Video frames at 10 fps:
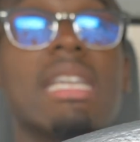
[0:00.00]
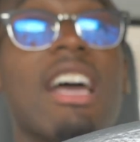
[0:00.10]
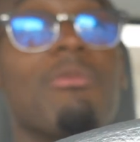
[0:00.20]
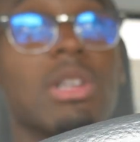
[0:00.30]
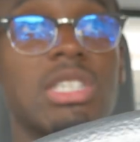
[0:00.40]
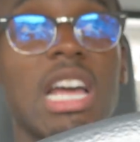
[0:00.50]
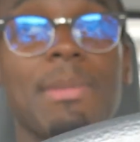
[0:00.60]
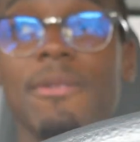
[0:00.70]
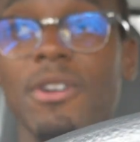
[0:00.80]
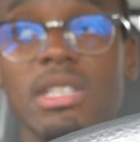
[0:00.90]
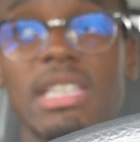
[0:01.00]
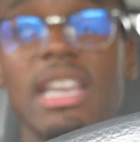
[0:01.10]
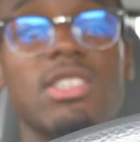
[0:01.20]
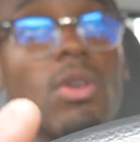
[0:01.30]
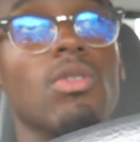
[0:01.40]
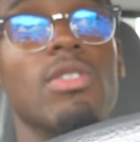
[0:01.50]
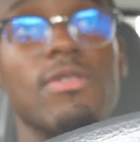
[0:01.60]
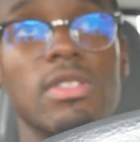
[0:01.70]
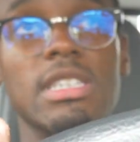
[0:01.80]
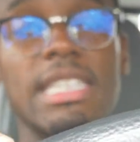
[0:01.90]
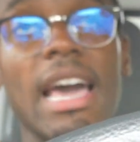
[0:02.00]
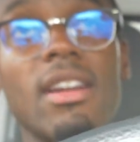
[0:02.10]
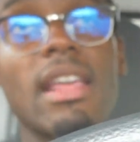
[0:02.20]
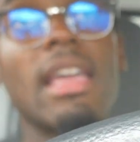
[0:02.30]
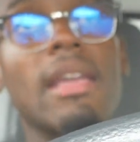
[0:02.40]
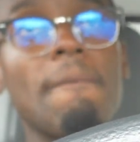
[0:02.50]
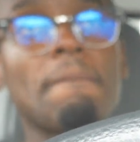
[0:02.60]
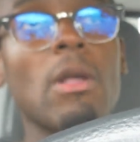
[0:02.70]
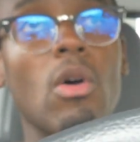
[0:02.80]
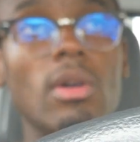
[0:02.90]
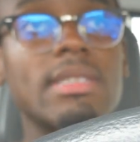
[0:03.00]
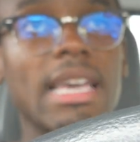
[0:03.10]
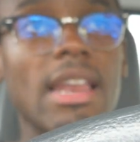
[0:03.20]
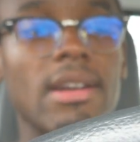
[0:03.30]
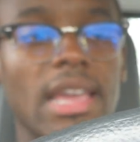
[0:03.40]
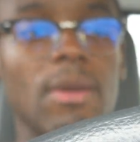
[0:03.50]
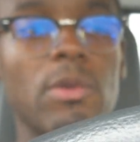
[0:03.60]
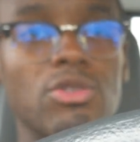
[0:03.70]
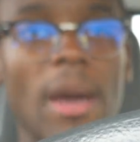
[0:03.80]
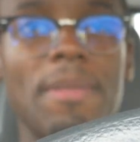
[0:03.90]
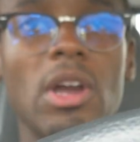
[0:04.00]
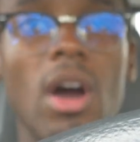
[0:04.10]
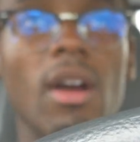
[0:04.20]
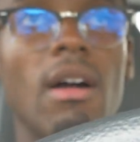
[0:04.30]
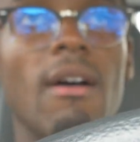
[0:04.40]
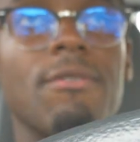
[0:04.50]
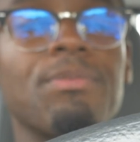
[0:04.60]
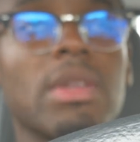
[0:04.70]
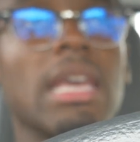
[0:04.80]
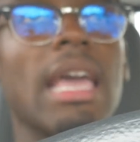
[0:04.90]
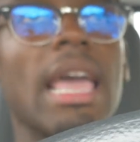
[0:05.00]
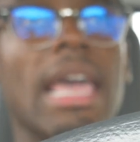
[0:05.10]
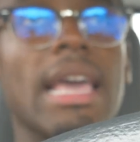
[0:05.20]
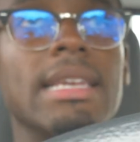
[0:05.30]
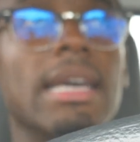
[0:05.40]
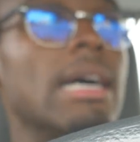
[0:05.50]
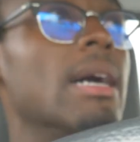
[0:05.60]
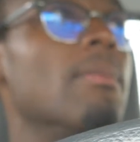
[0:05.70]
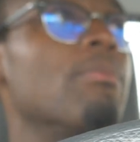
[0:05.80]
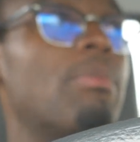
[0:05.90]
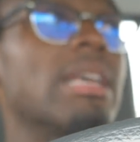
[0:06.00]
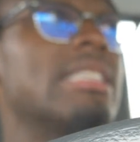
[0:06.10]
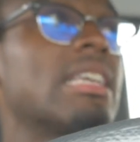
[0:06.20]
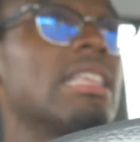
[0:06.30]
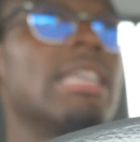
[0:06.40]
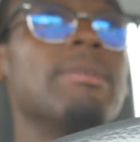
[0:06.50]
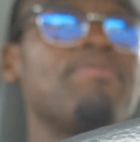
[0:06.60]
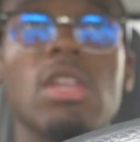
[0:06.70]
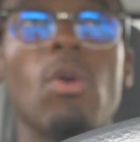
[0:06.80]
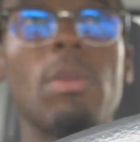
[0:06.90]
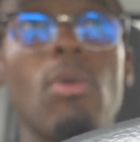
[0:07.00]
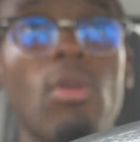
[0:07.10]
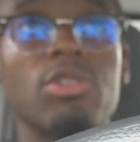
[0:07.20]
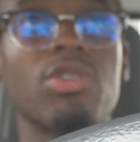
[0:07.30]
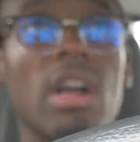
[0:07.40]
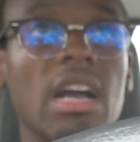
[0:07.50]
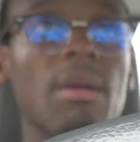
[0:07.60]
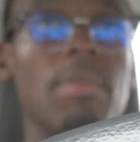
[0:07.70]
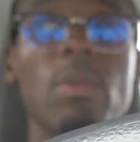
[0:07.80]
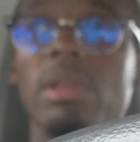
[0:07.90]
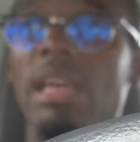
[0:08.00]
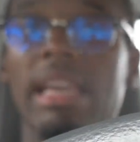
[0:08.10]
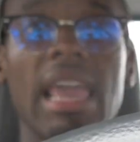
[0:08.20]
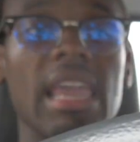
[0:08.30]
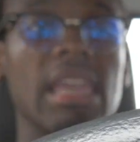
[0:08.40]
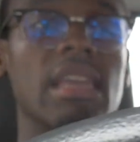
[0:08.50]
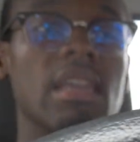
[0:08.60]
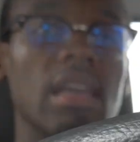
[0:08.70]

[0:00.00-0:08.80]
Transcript: didn't have much time the first day, so on Saturday, we dropped the car off, and basically, you know, we pulled the truck up and we're like, hey,